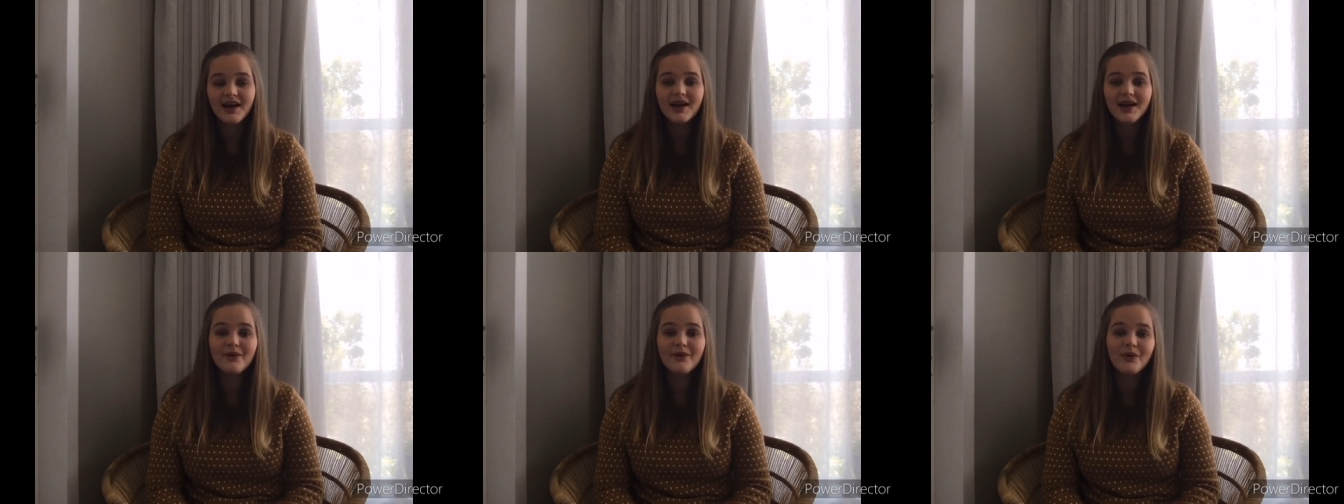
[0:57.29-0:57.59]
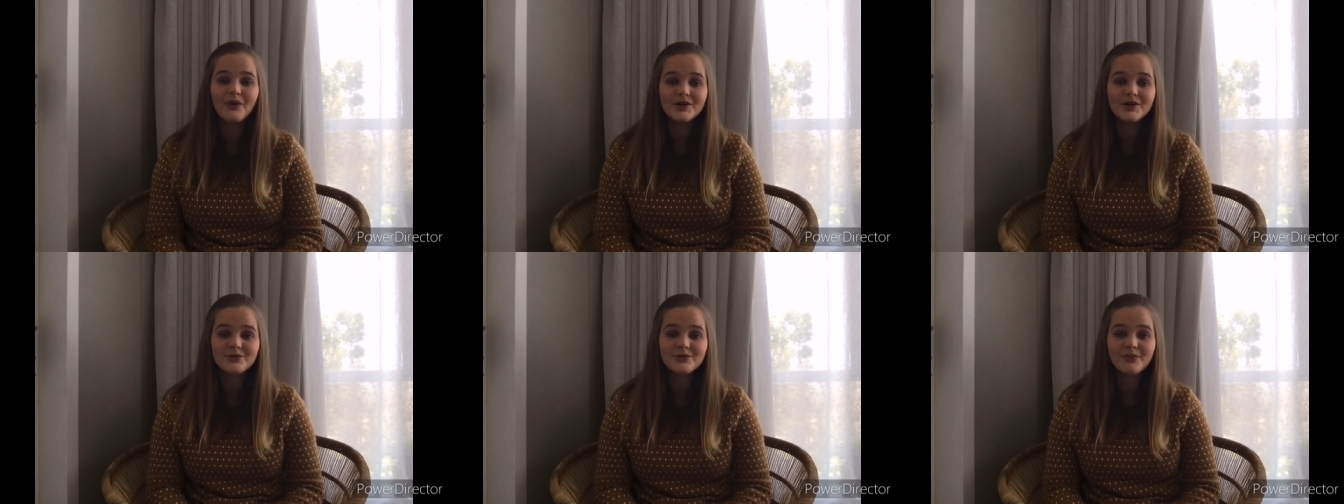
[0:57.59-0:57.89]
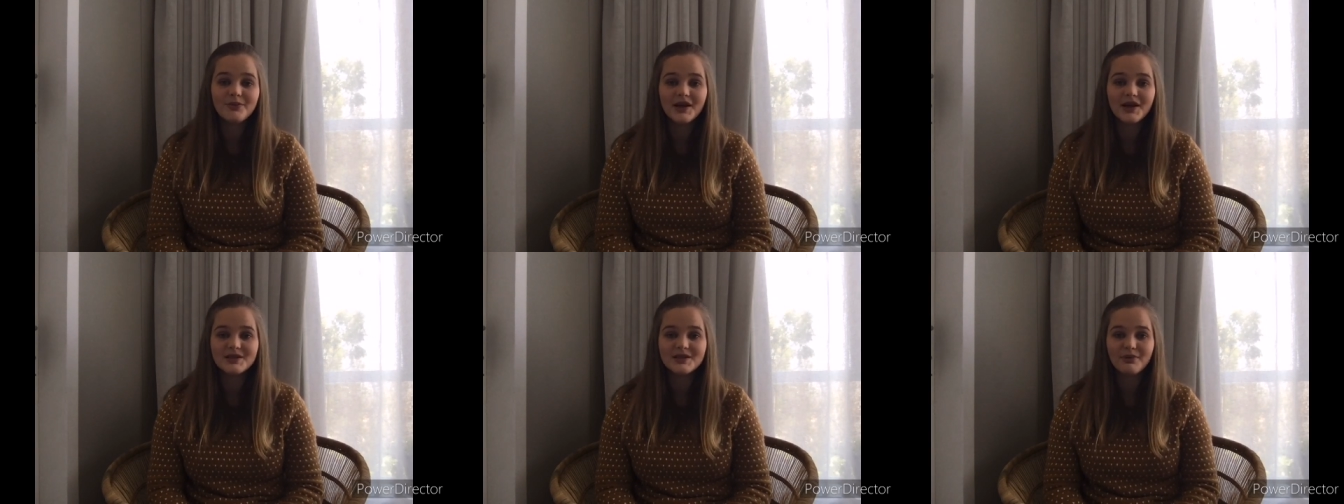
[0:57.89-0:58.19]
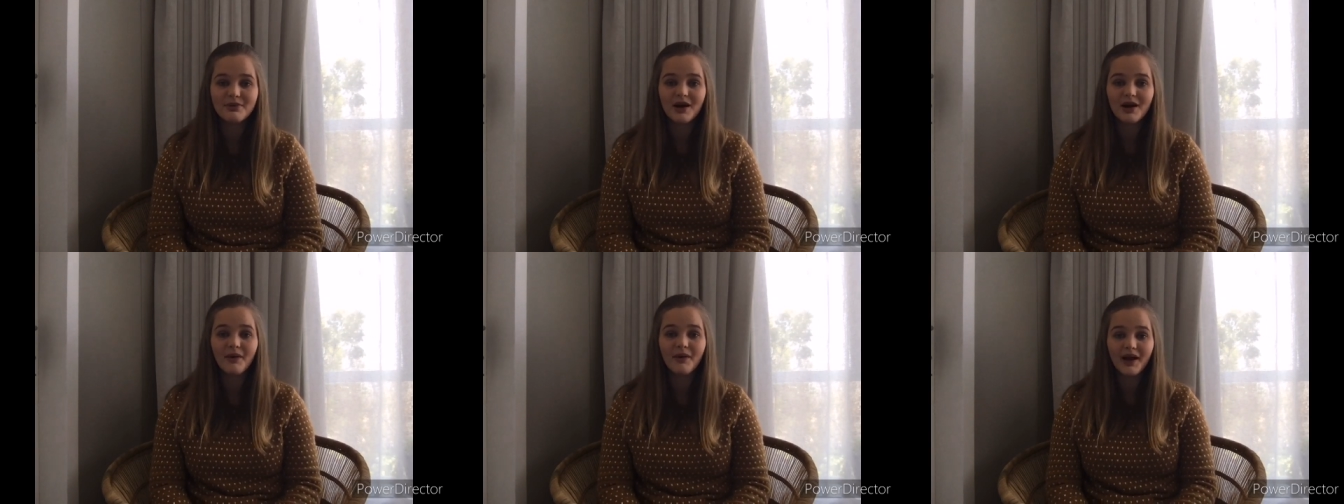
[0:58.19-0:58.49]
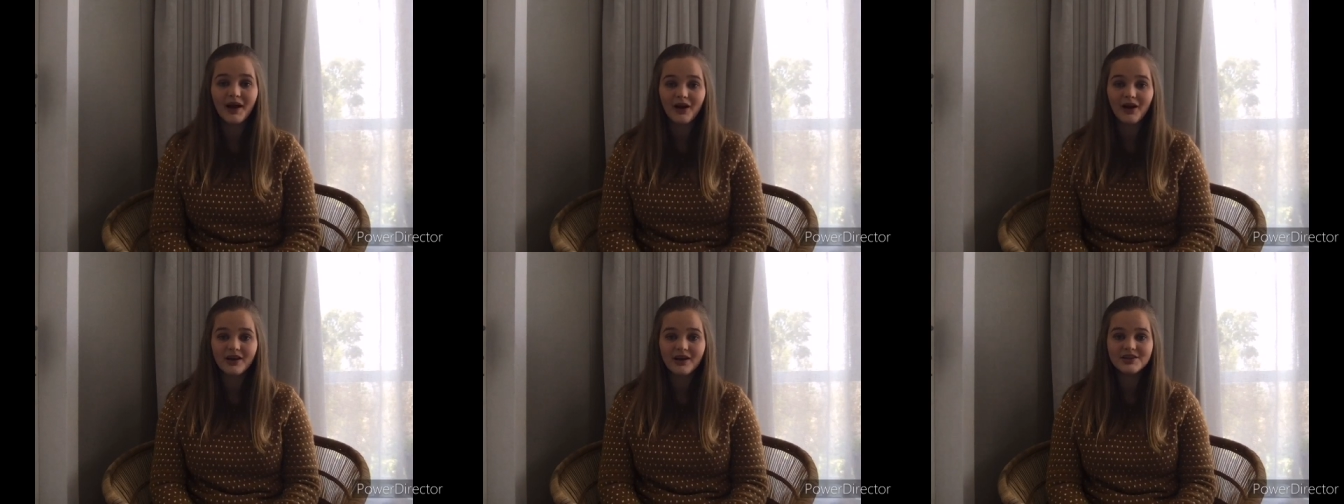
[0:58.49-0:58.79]
it was replaced by
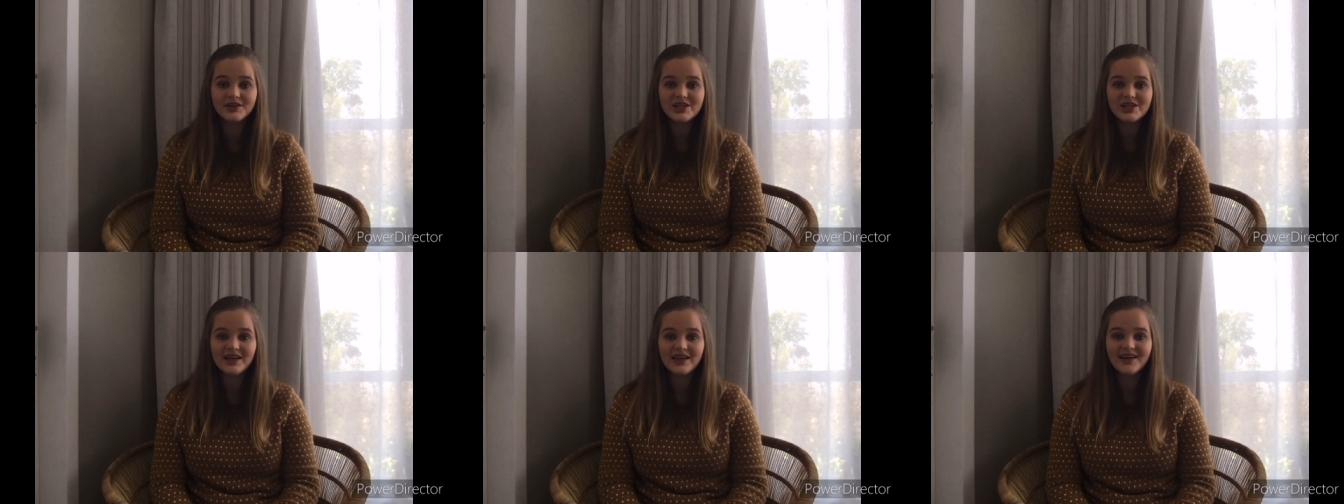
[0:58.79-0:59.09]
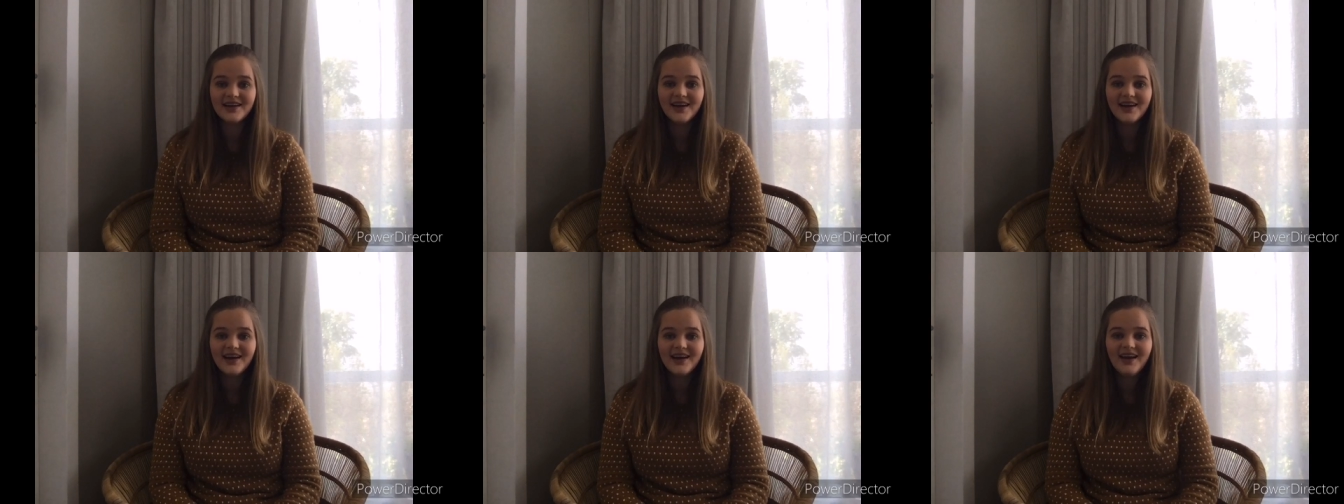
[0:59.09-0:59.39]
biology.